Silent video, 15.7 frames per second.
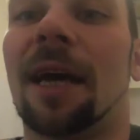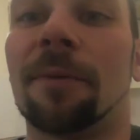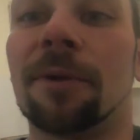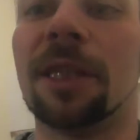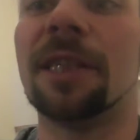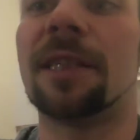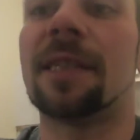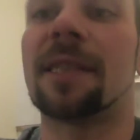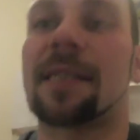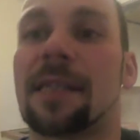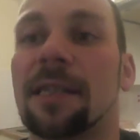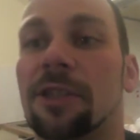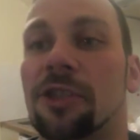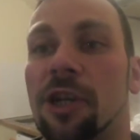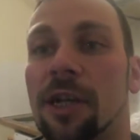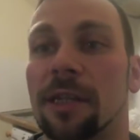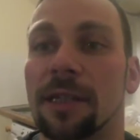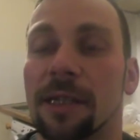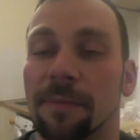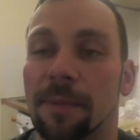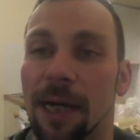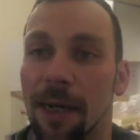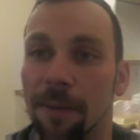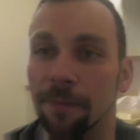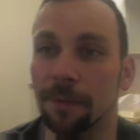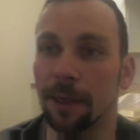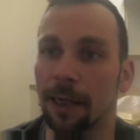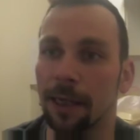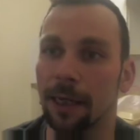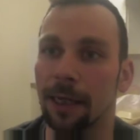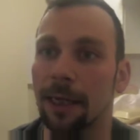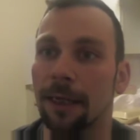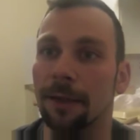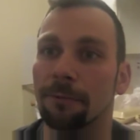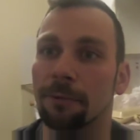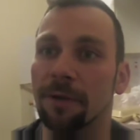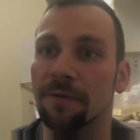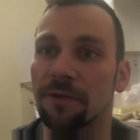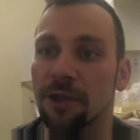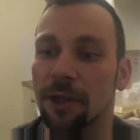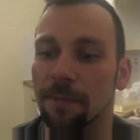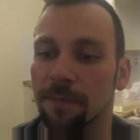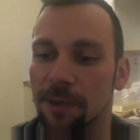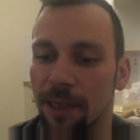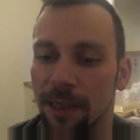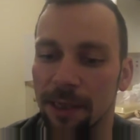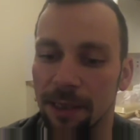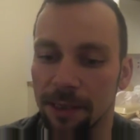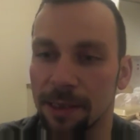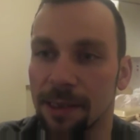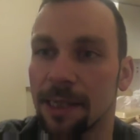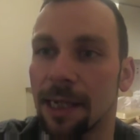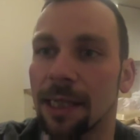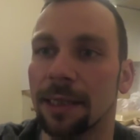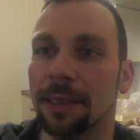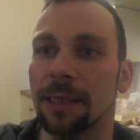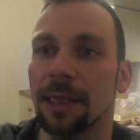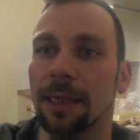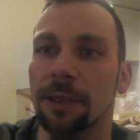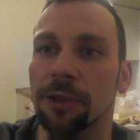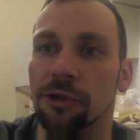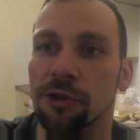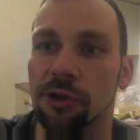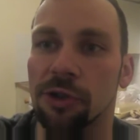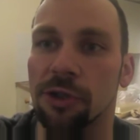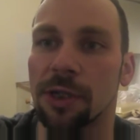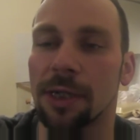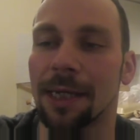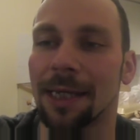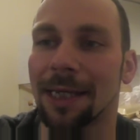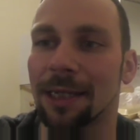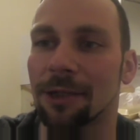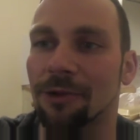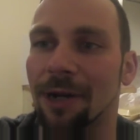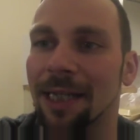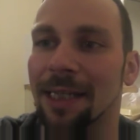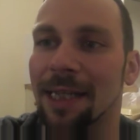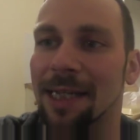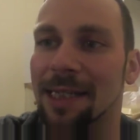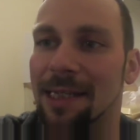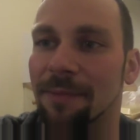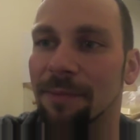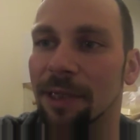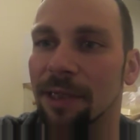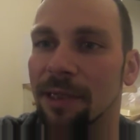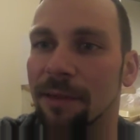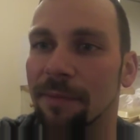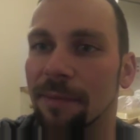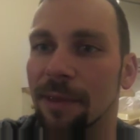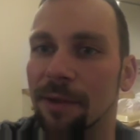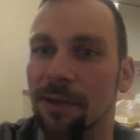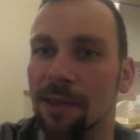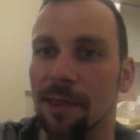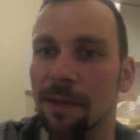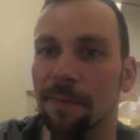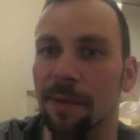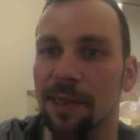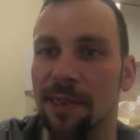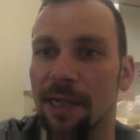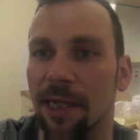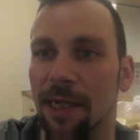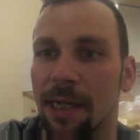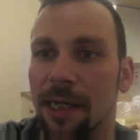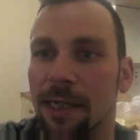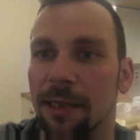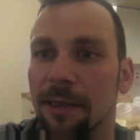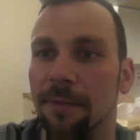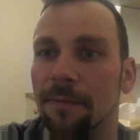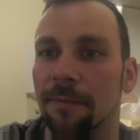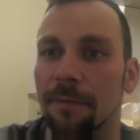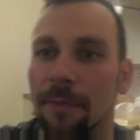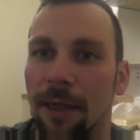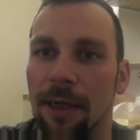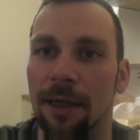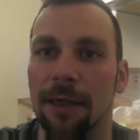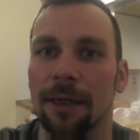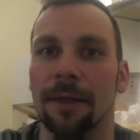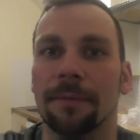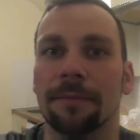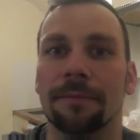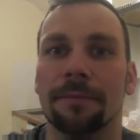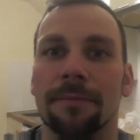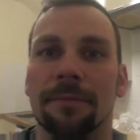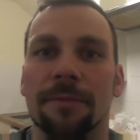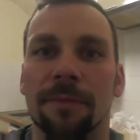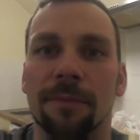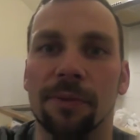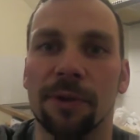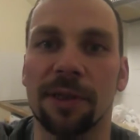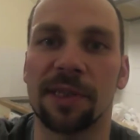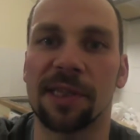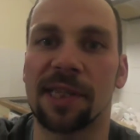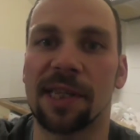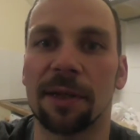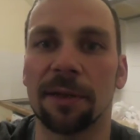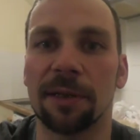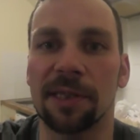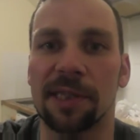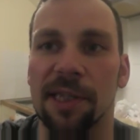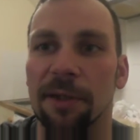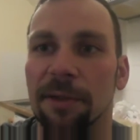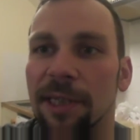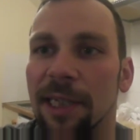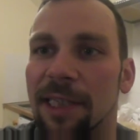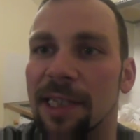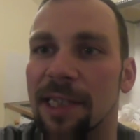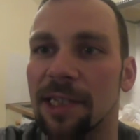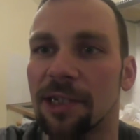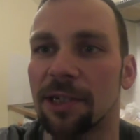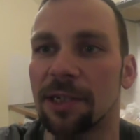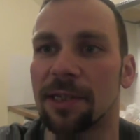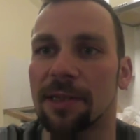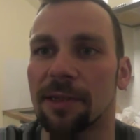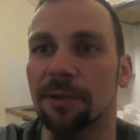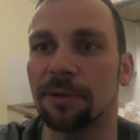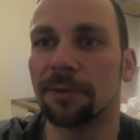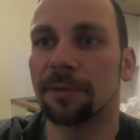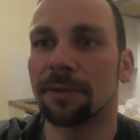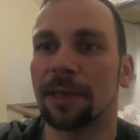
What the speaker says: I'm gonna eat this chicken kebab with chips and salad and just try and estimate the amounts the best I can. I'm pretty skilled at this shit, so